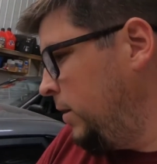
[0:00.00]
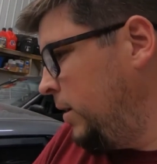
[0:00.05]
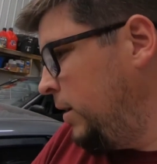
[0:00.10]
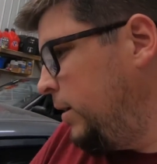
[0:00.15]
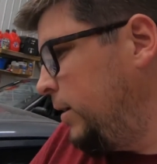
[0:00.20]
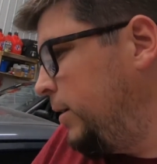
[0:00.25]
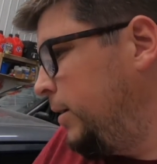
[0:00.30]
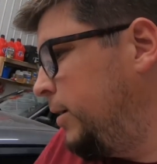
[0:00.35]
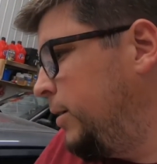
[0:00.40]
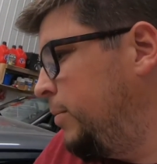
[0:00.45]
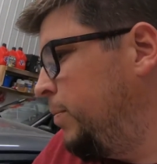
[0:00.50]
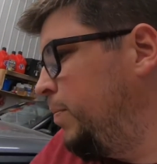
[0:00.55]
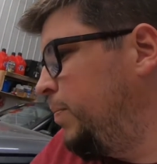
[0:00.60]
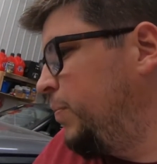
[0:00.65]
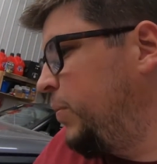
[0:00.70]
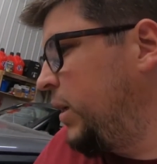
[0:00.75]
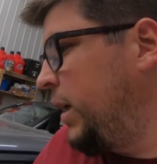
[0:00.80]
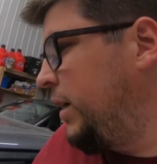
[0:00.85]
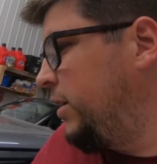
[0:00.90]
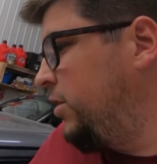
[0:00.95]

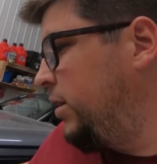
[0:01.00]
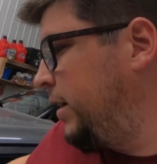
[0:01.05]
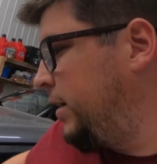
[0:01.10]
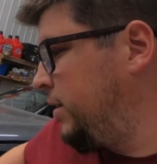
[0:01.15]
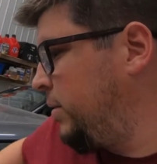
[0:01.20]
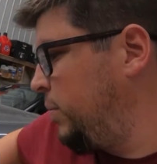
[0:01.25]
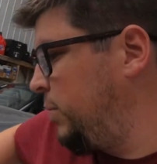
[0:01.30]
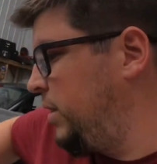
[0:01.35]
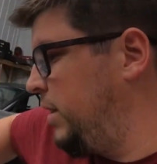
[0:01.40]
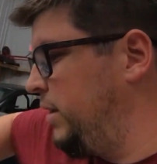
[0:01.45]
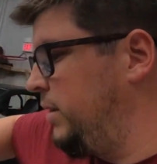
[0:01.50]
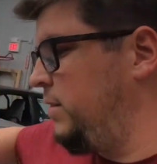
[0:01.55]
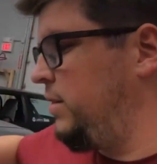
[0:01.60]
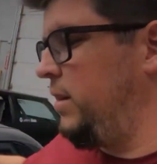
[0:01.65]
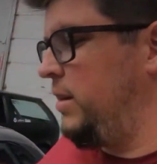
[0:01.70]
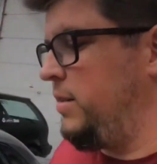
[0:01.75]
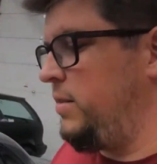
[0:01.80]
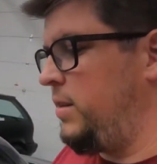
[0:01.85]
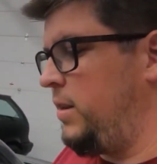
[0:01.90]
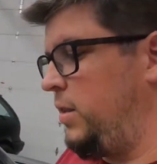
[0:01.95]
Gotta check some things, gotta
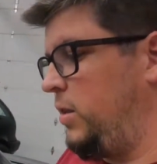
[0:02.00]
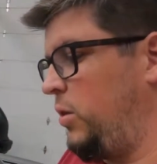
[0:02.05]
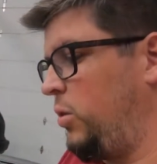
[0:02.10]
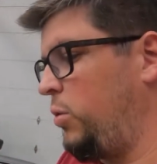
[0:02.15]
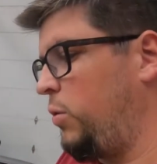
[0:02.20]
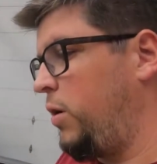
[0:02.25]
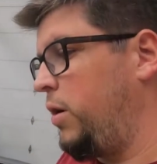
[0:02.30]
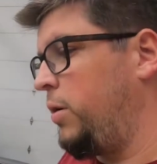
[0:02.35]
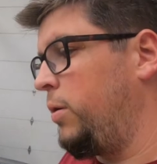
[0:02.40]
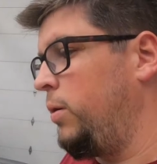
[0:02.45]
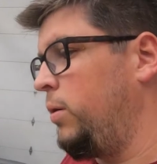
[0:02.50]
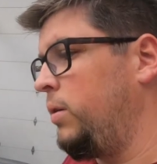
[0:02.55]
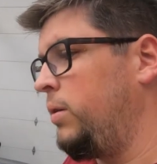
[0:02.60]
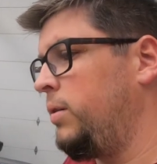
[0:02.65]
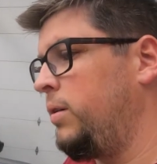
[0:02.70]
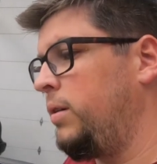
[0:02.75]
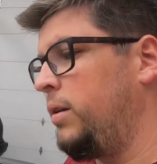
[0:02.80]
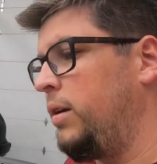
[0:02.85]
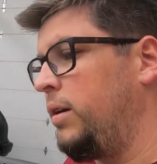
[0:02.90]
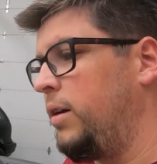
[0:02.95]
set the throttle,
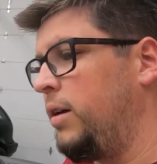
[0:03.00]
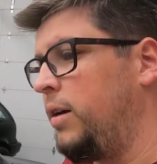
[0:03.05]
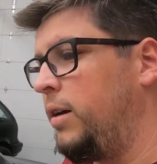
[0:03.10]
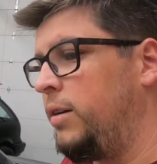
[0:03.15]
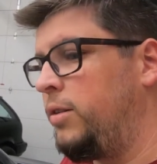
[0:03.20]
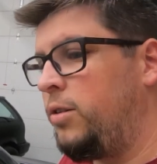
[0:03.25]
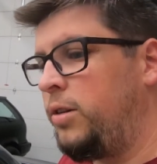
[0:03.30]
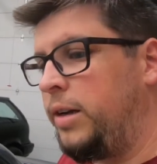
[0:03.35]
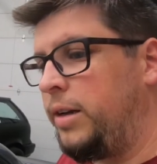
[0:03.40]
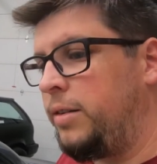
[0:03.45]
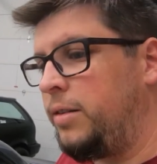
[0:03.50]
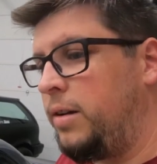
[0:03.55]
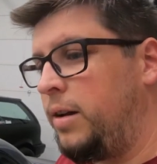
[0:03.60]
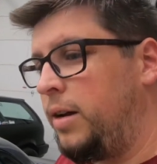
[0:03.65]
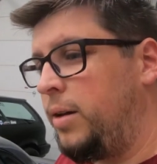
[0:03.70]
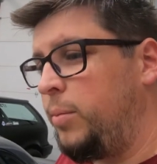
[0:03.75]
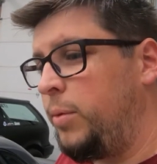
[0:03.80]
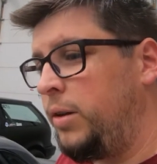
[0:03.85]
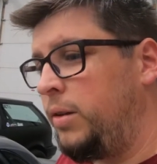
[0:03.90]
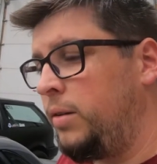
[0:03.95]
check
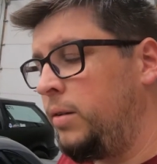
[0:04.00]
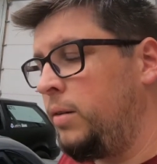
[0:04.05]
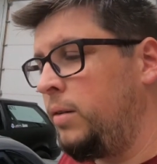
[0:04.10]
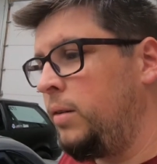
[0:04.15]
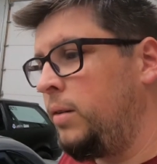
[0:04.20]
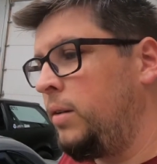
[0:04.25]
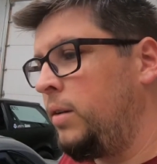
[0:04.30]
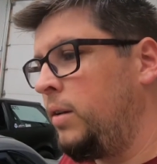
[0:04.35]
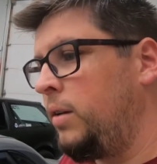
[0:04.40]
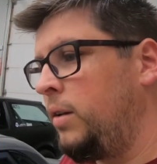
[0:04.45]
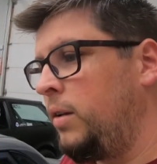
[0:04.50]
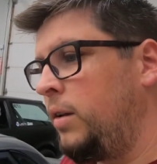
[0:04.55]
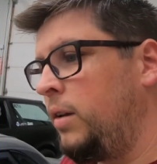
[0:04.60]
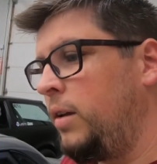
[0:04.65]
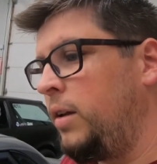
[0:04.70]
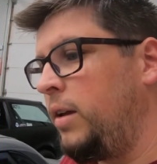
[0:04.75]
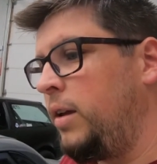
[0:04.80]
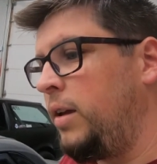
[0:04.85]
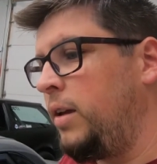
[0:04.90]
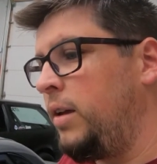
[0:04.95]
timing,
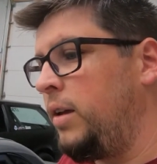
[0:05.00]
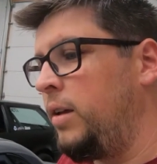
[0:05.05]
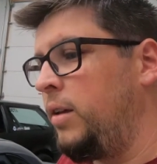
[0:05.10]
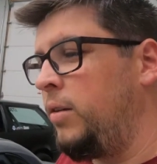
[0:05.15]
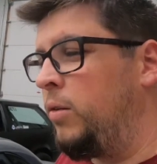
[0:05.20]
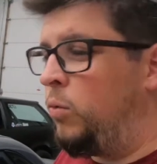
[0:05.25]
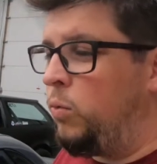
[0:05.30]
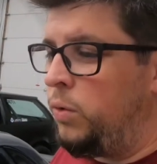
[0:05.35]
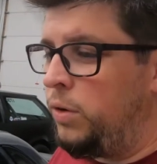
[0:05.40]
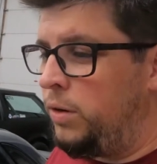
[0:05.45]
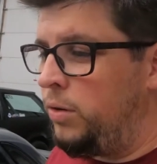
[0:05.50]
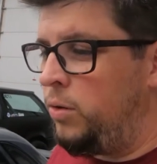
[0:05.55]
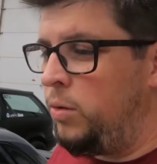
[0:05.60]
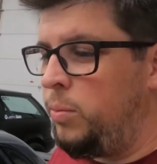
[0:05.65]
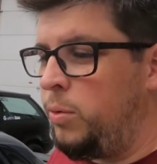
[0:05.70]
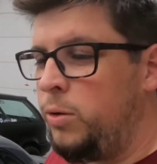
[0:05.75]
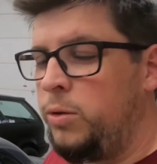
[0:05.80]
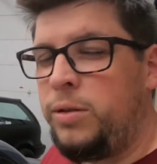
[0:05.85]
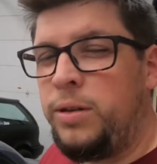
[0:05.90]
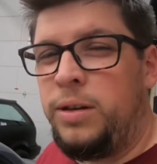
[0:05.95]
and want to do a
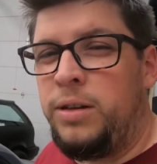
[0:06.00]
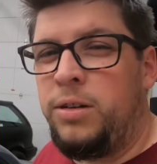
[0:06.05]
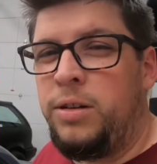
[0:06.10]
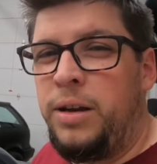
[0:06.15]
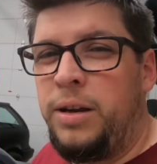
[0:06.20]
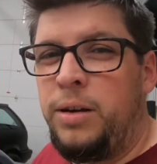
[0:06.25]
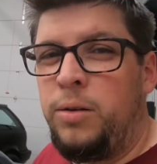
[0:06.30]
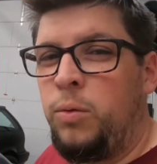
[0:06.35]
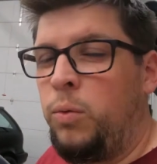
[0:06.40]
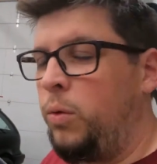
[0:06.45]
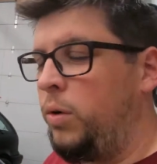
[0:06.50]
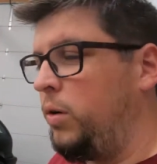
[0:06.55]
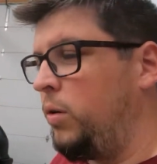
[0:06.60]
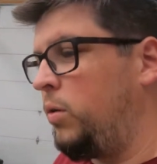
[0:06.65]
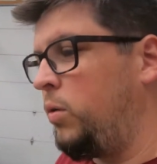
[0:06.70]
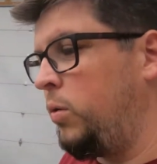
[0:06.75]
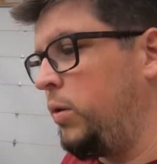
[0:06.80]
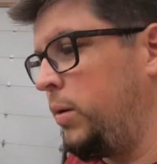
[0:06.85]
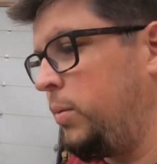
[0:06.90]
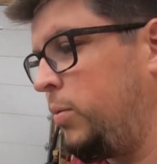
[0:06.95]
boost leak check real
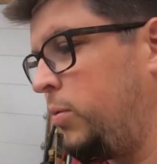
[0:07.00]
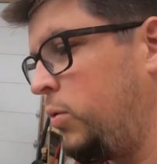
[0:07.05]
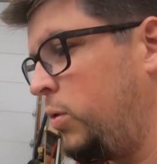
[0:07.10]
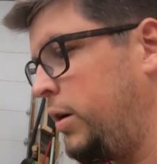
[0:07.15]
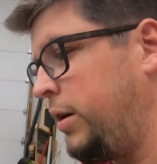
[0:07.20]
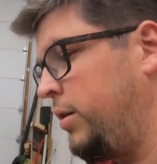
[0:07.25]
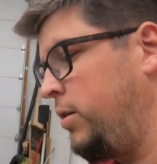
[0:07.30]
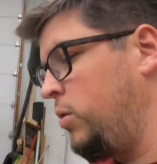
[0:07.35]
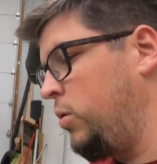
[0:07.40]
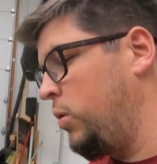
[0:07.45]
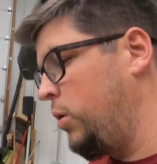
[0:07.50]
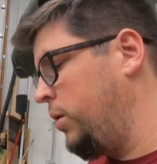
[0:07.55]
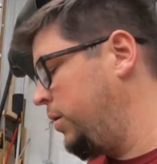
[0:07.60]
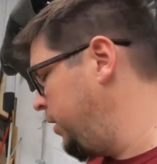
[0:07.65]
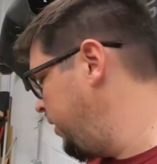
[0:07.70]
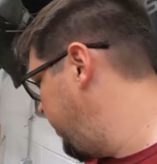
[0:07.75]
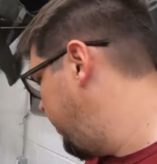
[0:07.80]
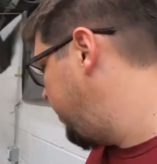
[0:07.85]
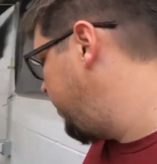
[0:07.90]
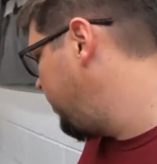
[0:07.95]
quick before I do all
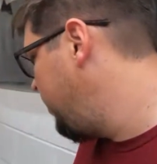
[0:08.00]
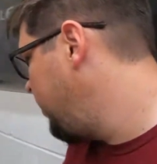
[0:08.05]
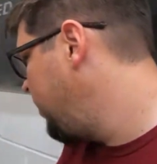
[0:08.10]
that.